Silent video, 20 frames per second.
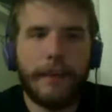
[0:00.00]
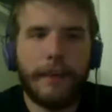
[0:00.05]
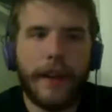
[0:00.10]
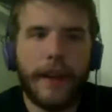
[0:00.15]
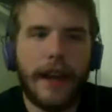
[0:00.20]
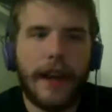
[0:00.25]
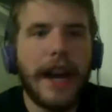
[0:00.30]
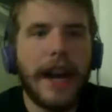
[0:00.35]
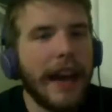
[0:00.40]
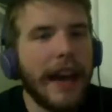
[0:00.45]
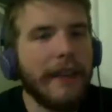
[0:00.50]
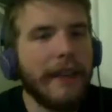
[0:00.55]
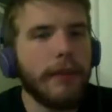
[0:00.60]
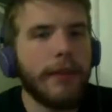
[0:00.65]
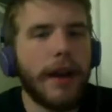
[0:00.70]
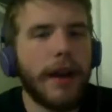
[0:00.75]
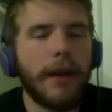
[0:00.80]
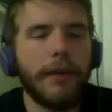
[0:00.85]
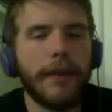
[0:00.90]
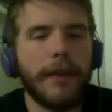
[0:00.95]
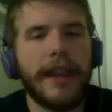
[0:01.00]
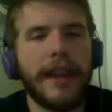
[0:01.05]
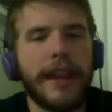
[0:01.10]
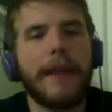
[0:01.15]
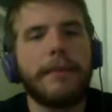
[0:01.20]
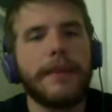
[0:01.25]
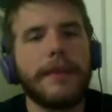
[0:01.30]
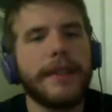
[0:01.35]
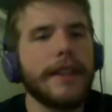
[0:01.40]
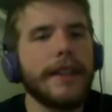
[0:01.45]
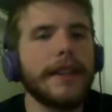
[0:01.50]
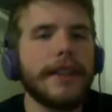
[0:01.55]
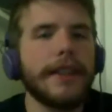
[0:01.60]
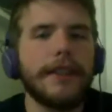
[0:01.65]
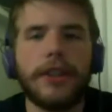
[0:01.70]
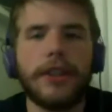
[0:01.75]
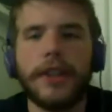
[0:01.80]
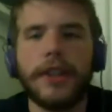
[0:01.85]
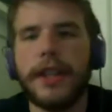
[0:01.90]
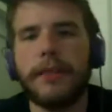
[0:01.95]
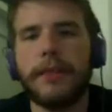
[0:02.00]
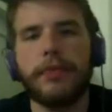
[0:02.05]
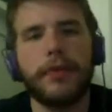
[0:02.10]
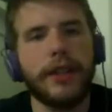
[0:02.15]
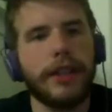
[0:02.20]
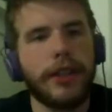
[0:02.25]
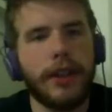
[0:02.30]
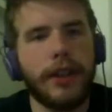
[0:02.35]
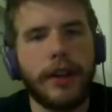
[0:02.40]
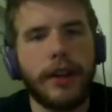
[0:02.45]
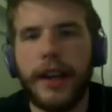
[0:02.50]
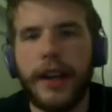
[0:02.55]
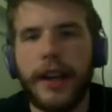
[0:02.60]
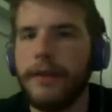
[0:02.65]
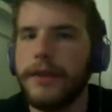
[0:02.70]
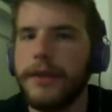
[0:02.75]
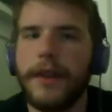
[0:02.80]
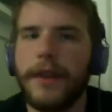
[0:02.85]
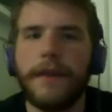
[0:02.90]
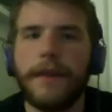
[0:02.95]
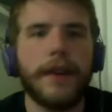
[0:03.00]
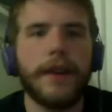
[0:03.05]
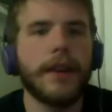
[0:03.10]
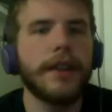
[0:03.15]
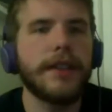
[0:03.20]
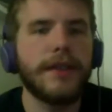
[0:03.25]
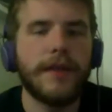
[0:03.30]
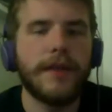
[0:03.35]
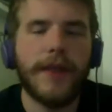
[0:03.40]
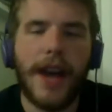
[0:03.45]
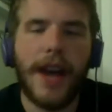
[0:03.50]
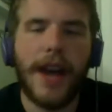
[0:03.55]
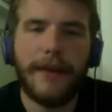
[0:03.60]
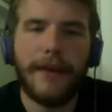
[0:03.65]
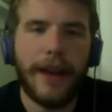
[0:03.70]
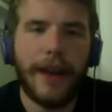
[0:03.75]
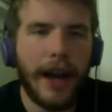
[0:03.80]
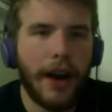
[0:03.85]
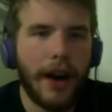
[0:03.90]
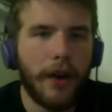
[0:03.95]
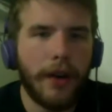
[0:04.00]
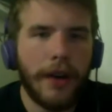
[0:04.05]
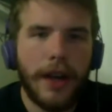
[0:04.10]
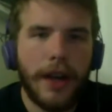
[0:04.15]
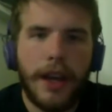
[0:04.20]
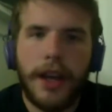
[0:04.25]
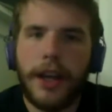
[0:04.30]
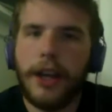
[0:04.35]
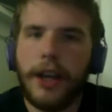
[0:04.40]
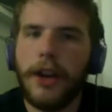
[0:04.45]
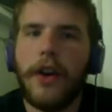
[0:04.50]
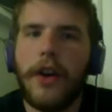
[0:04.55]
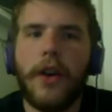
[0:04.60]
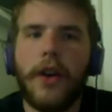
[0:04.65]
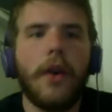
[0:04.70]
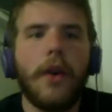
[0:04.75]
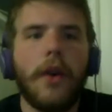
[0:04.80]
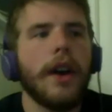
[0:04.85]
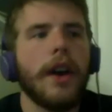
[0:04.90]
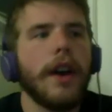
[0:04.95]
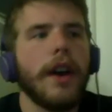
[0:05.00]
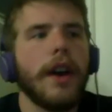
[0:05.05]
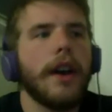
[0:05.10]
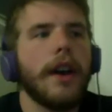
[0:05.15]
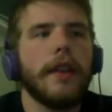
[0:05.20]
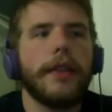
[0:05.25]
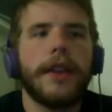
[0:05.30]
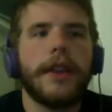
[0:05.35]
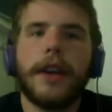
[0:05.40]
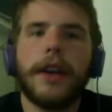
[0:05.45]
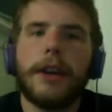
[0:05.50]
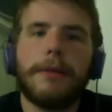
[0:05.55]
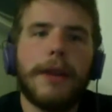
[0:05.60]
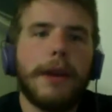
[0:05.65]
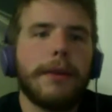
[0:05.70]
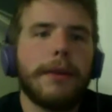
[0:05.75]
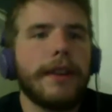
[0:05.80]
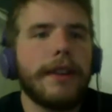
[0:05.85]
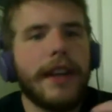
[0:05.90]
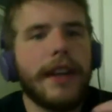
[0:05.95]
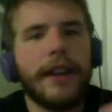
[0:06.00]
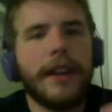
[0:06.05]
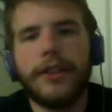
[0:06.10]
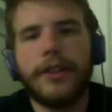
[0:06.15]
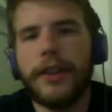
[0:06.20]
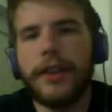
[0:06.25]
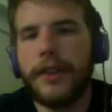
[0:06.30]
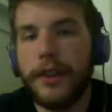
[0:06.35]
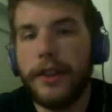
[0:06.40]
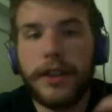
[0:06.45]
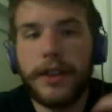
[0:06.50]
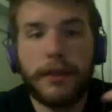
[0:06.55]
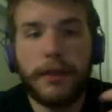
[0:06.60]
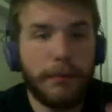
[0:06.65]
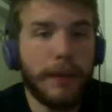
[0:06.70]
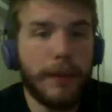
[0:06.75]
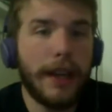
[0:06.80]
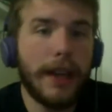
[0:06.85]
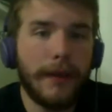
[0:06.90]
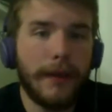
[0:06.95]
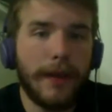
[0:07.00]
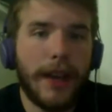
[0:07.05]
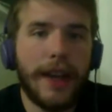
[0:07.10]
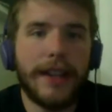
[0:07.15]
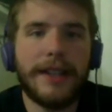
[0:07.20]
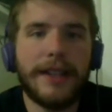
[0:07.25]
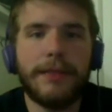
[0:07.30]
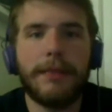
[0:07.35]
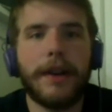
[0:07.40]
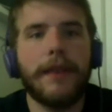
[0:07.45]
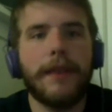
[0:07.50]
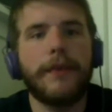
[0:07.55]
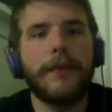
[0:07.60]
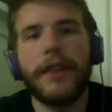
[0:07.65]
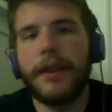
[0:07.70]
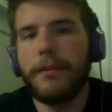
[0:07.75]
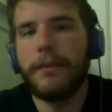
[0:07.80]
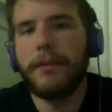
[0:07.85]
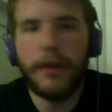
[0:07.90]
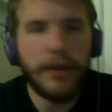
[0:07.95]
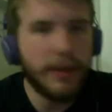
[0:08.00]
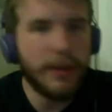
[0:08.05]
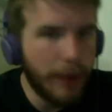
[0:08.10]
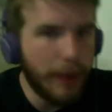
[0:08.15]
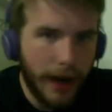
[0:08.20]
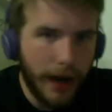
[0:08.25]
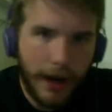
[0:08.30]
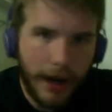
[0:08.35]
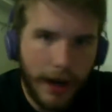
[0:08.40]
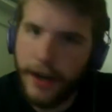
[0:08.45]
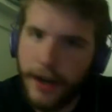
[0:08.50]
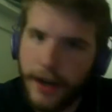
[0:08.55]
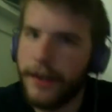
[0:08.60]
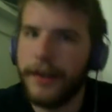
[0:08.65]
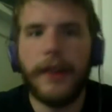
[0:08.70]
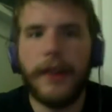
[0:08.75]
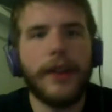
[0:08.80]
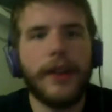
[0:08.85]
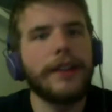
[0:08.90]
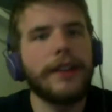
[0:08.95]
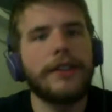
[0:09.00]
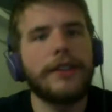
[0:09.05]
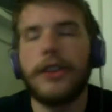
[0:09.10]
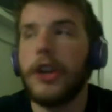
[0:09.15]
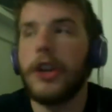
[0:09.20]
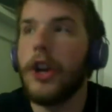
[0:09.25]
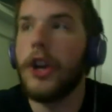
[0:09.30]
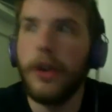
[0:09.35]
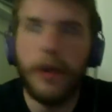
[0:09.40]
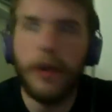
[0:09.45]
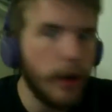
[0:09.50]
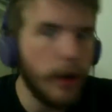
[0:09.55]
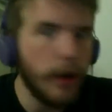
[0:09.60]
I have a problem with that. But since it's just the pre-jury, it was the first five out, they're going to be able to tell each other some big events, but for the most part, nothing too